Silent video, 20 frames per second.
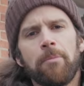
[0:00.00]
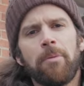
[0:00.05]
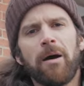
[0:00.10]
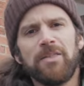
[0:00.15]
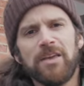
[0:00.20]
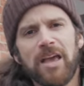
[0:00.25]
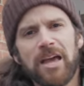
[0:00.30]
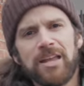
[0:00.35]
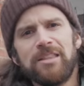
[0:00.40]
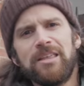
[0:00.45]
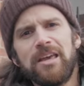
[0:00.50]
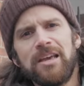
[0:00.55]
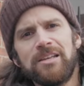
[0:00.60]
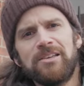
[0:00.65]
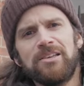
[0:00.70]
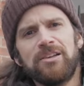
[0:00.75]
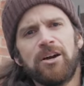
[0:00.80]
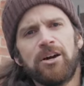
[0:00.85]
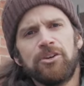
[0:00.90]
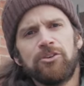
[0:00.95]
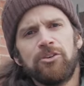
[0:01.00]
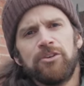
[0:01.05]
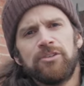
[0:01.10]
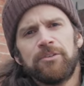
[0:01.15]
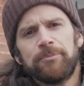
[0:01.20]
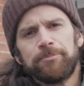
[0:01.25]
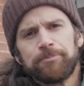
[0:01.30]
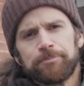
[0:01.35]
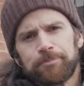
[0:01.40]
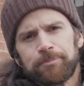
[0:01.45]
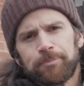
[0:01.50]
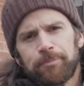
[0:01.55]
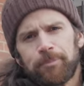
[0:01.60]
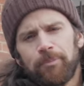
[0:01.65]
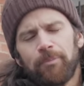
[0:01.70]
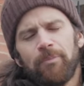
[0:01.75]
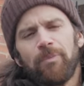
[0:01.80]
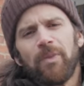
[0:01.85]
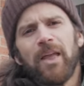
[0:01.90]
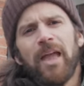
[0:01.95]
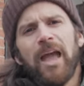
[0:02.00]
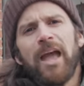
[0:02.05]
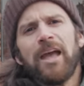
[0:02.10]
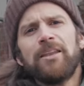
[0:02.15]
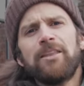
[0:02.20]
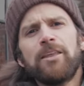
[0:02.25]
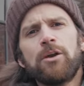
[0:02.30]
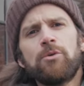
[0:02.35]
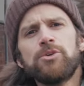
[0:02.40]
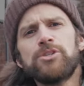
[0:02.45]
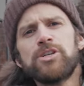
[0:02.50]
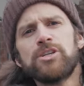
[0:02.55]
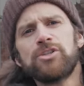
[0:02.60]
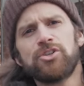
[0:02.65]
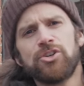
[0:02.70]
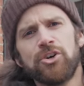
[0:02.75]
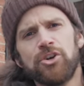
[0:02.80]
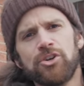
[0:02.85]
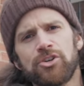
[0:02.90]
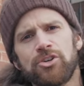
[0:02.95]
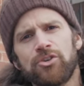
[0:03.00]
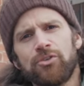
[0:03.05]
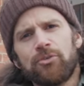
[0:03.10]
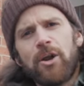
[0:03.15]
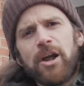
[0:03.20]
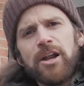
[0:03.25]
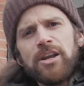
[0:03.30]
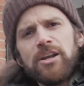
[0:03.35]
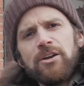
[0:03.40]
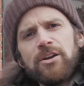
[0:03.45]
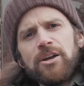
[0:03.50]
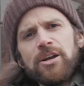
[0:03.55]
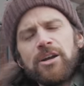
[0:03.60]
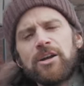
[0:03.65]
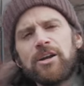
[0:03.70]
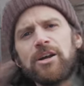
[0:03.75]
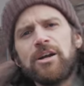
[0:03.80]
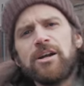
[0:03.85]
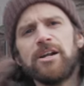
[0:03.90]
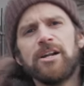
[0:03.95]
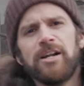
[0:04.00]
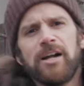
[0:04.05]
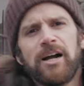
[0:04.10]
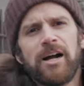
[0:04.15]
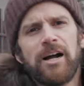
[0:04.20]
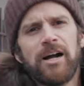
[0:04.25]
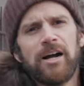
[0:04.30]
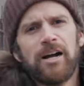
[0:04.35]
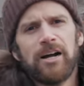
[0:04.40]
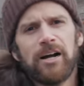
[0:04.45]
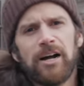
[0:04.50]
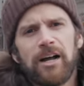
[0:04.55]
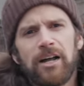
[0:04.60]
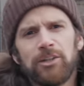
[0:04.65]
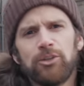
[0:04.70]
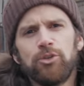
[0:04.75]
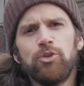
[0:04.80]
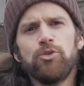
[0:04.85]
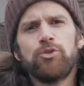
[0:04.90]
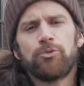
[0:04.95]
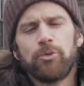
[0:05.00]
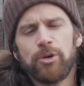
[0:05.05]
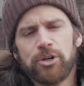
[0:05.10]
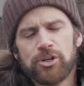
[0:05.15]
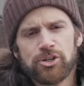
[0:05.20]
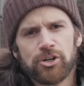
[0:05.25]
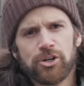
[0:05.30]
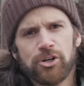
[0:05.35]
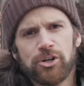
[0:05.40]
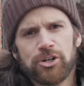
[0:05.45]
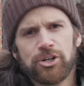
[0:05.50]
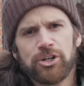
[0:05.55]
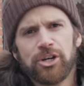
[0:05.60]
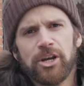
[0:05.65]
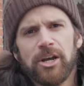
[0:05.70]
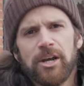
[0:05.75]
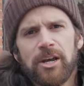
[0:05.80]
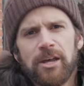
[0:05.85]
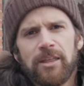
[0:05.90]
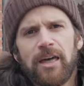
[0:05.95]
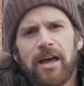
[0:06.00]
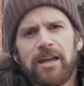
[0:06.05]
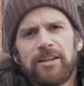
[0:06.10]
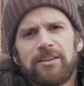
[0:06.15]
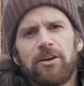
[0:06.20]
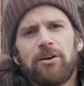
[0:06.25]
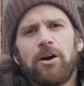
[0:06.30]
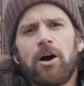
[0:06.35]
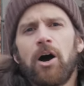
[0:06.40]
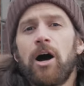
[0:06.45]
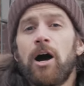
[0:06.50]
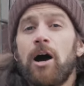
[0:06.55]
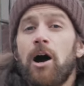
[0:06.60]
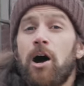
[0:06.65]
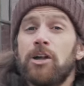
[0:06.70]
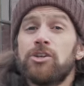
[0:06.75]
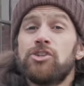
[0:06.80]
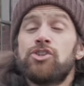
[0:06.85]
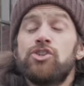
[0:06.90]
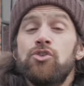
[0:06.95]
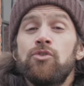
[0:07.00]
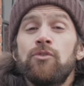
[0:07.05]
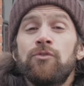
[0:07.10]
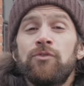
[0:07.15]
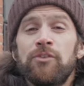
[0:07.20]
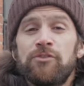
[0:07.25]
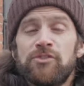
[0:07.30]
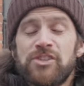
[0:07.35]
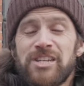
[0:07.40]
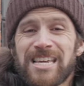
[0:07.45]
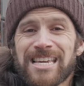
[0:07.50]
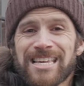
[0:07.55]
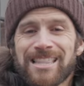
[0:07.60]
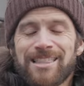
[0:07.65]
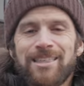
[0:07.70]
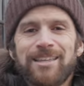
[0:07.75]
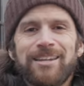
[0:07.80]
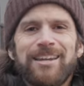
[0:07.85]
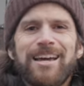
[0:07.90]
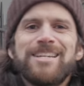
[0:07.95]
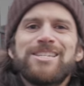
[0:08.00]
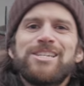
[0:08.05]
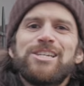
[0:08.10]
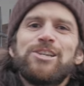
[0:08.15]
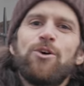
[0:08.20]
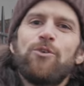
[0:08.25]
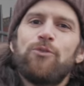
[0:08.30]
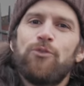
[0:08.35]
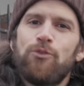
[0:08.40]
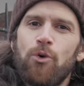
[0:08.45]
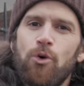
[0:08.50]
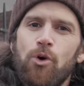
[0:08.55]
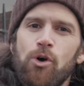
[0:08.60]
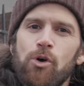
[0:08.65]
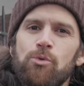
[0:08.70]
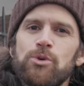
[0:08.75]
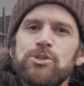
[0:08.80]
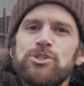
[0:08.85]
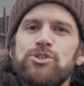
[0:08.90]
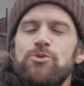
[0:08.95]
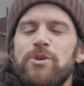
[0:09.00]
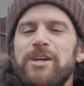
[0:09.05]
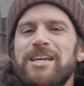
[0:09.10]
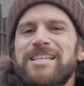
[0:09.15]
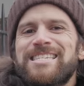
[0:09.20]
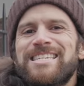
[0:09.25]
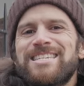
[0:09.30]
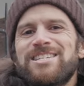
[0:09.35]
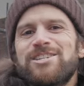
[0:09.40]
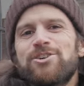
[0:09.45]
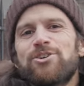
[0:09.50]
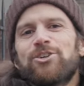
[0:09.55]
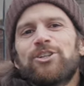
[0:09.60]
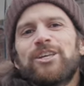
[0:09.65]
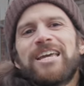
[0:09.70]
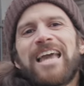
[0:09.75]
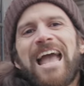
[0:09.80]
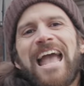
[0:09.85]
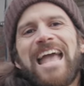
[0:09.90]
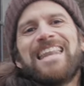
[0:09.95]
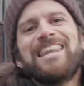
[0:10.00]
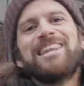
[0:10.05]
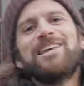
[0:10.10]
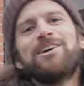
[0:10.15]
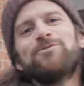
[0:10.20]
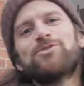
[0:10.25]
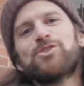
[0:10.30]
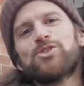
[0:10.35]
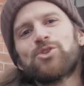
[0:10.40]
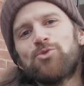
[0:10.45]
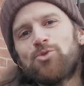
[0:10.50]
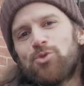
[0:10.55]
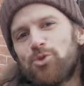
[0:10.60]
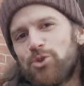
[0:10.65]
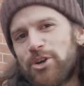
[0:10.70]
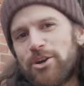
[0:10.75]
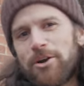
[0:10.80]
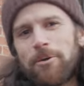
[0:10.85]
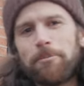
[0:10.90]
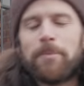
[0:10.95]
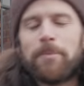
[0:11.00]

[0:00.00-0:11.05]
by the end of the 1800s. And there was a church right near here, uh, a Lutheran church, that uh, on June 15th, 1904, was doing its yearly end of school year